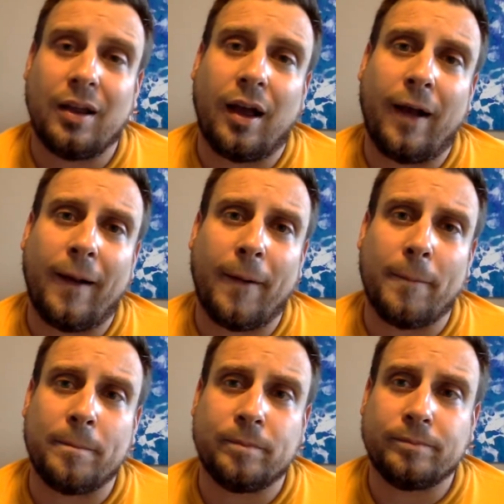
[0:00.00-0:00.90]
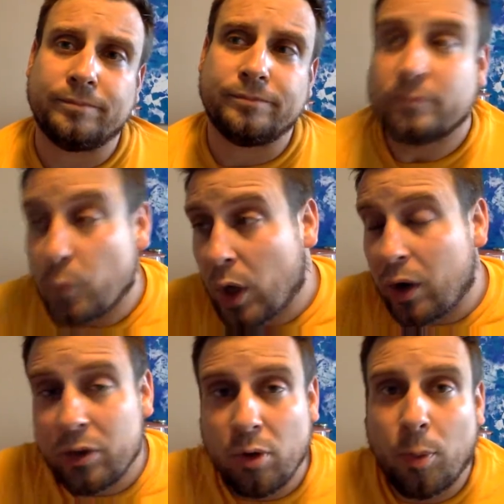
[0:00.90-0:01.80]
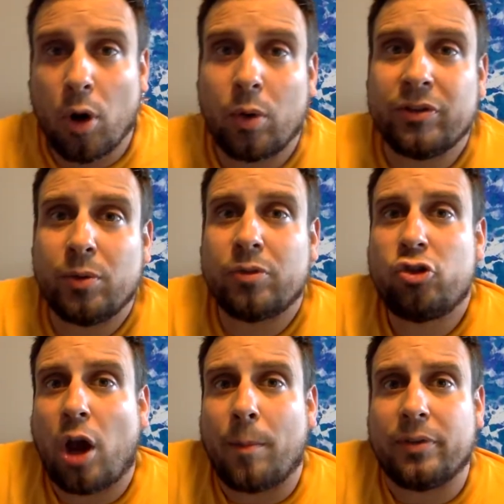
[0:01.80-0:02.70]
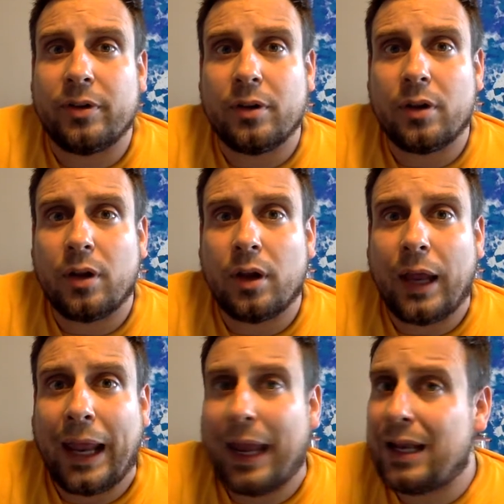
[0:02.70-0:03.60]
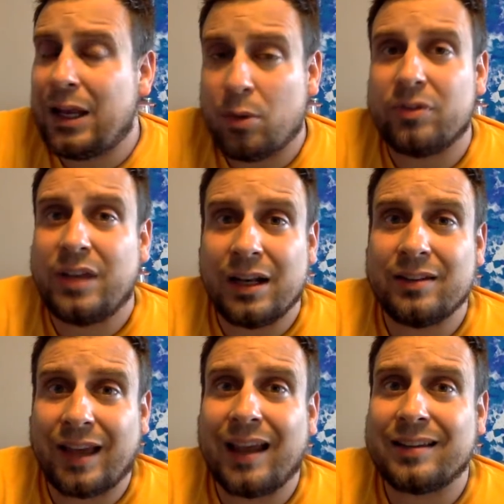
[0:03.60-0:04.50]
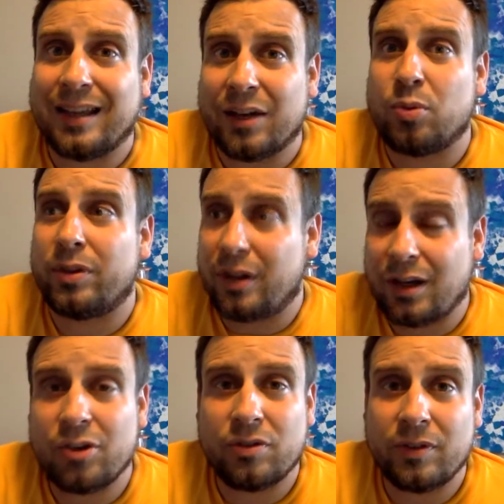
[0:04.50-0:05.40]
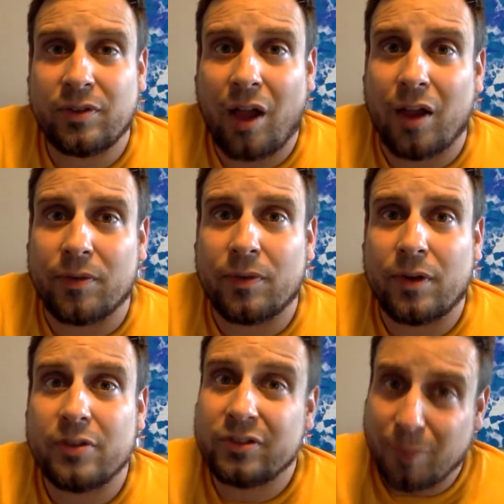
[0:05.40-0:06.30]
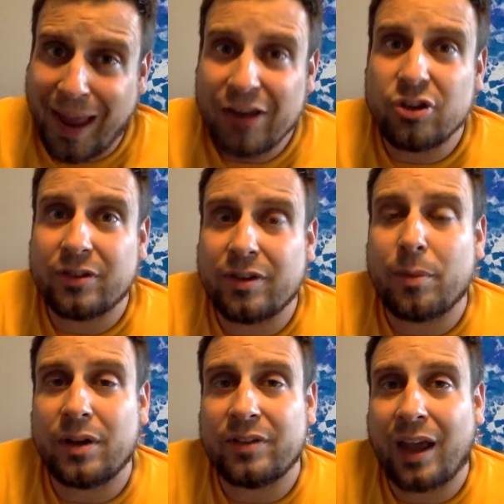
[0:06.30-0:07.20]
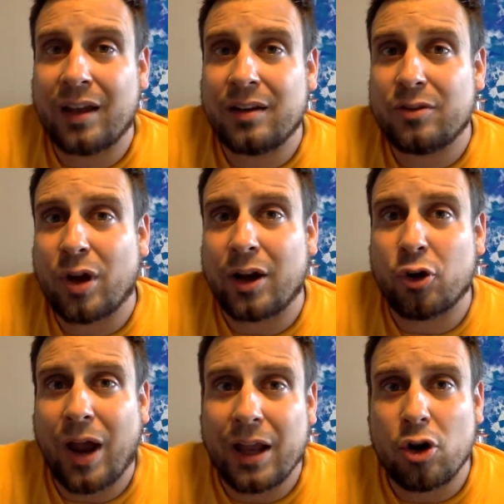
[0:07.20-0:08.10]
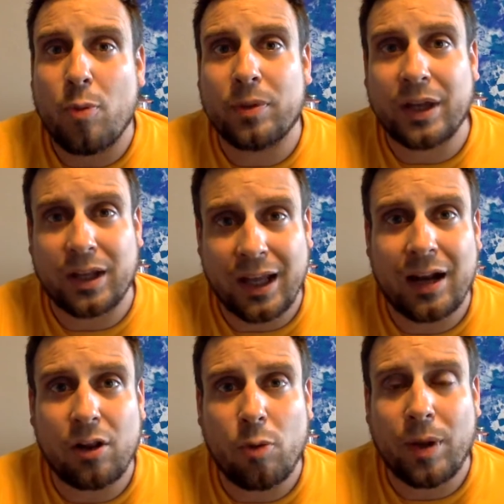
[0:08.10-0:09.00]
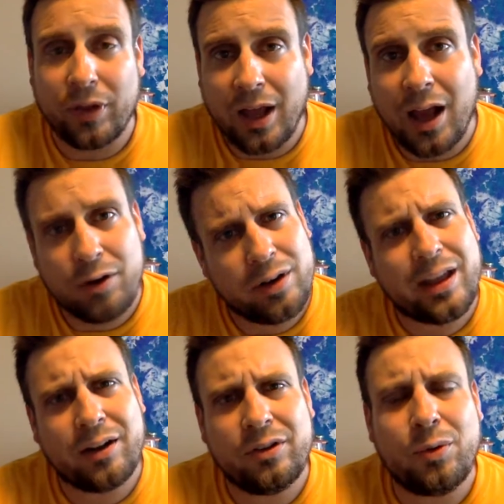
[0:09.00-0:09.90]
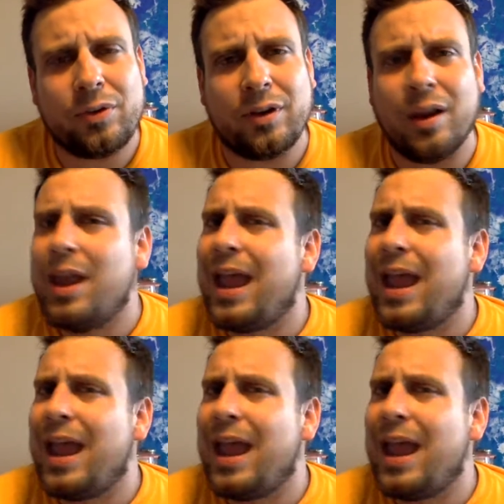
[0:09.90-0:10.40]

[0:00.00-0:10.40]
And the report was he was jumped. And he was getting his ass kicked within an inch of his life. Smashing somebody's head, trying to crack it open like a cantaloupe on the concrete, that'll do it to you.